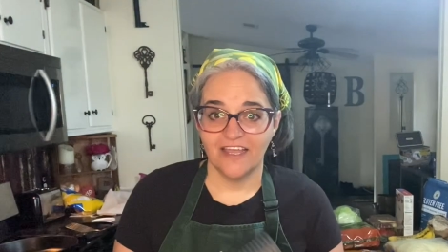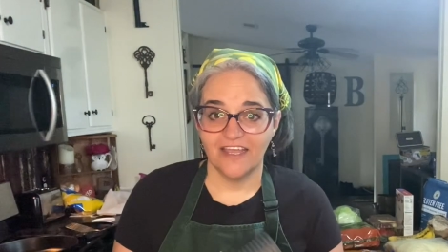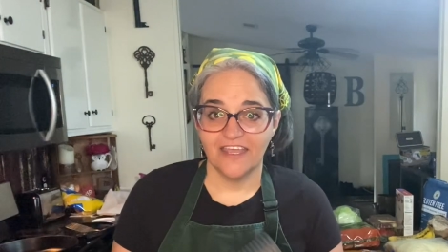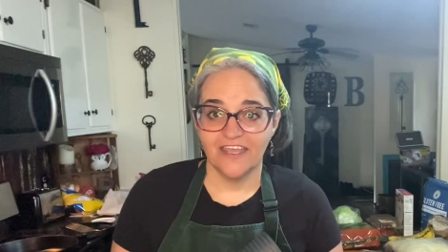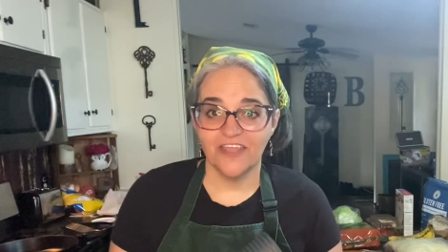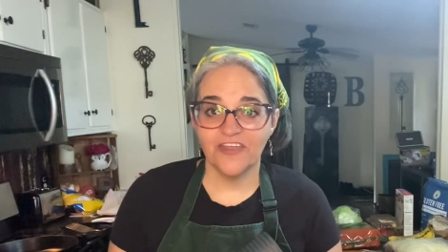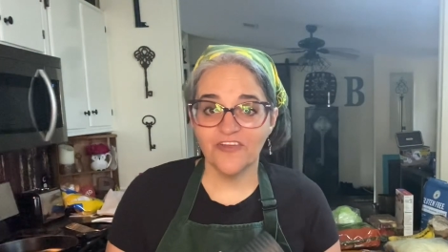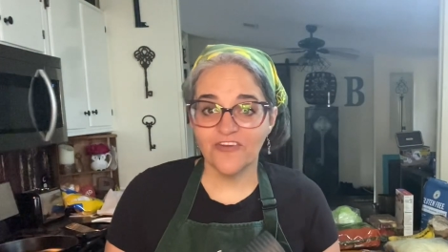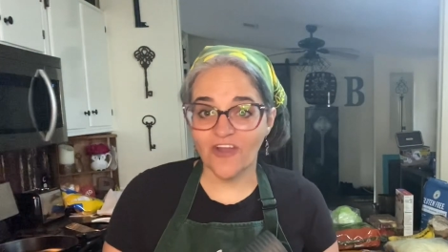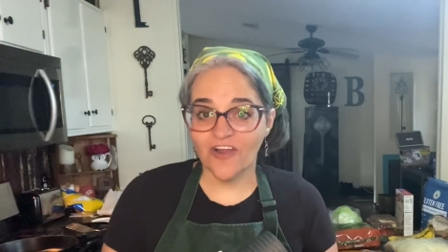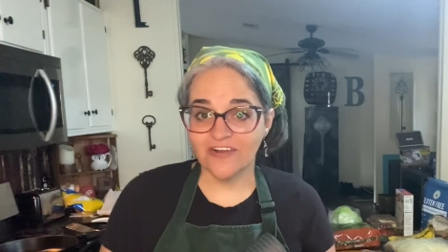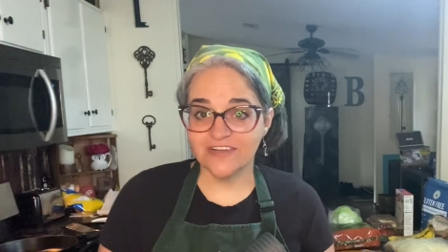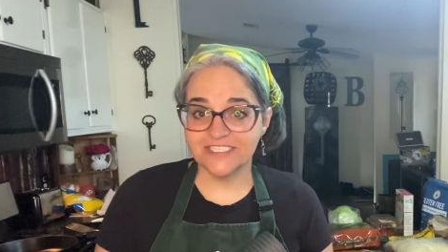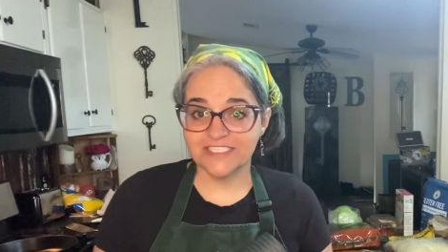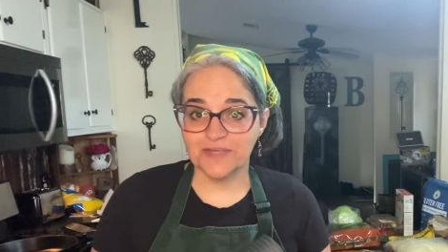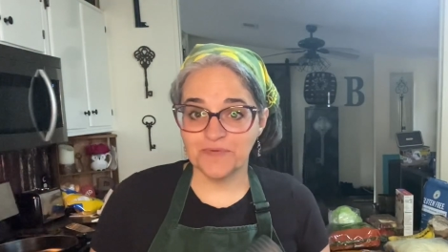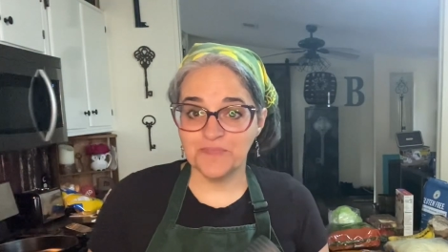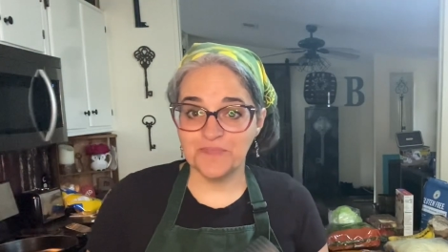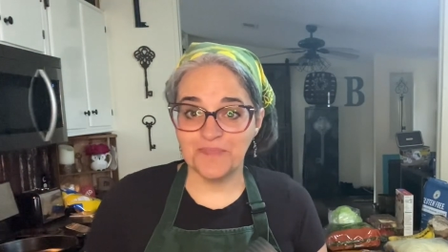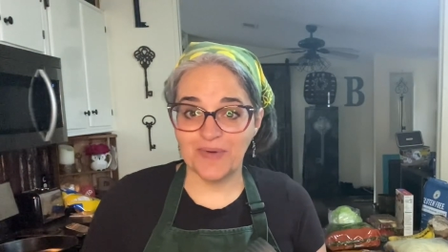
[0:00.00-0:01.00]
Here are
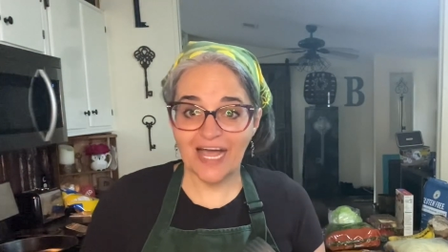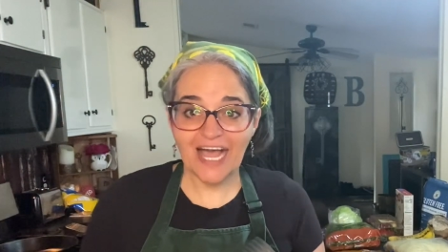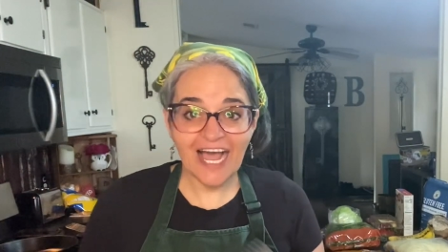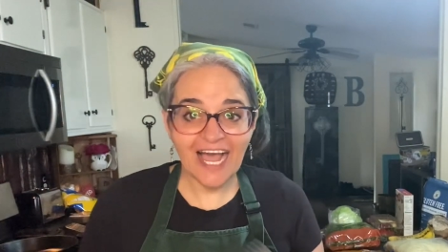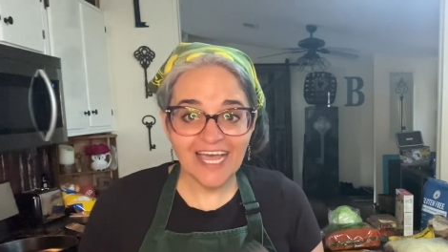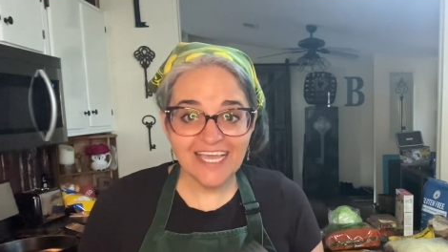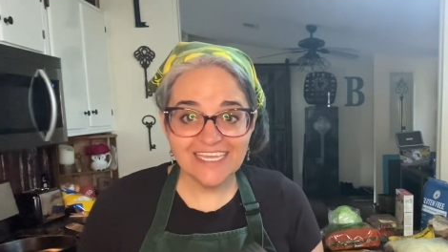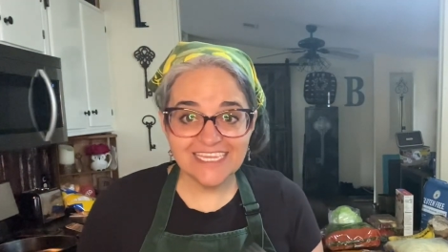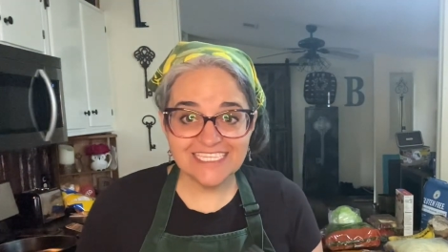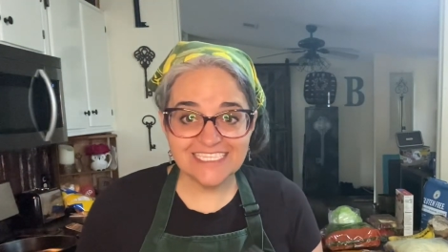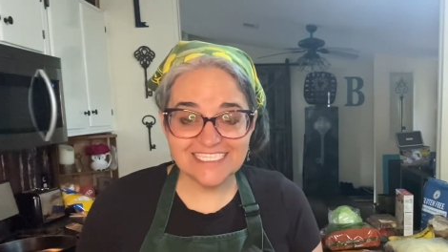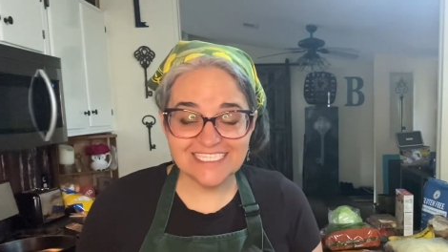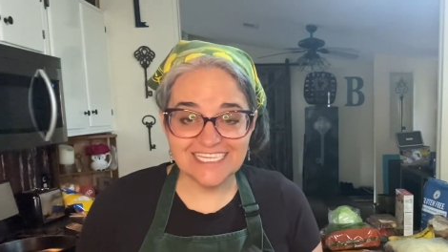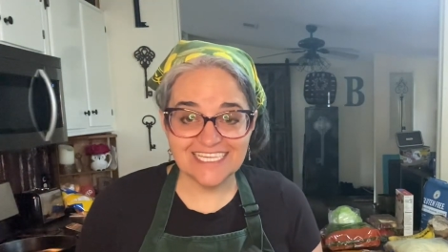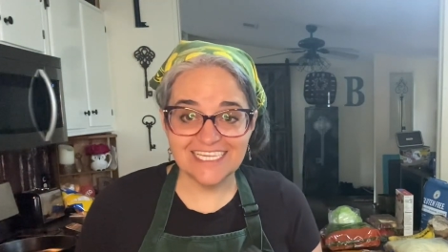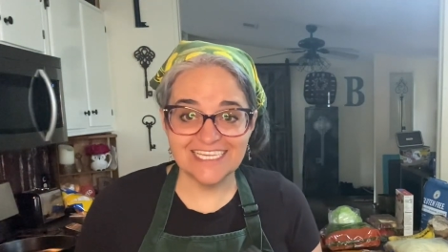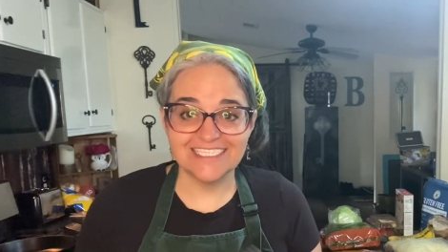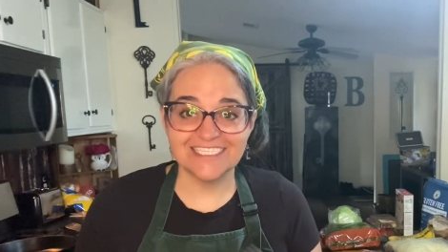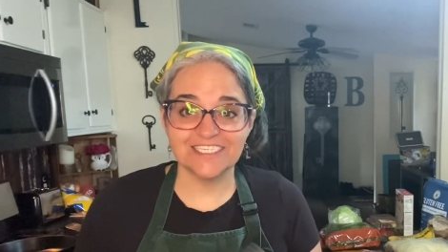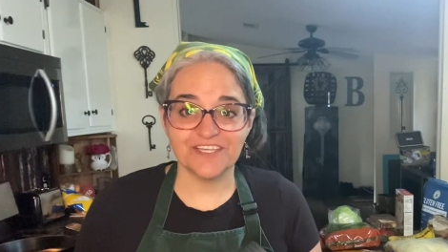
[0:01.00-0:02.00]
some behind the
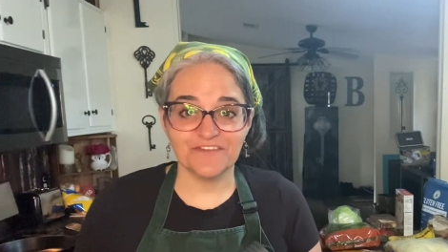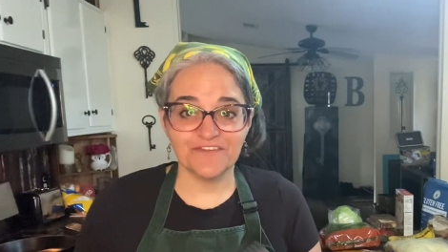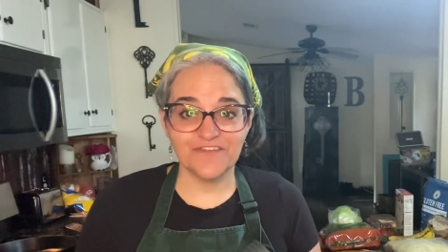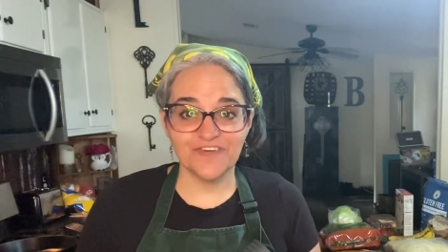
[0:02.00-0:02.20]
scenes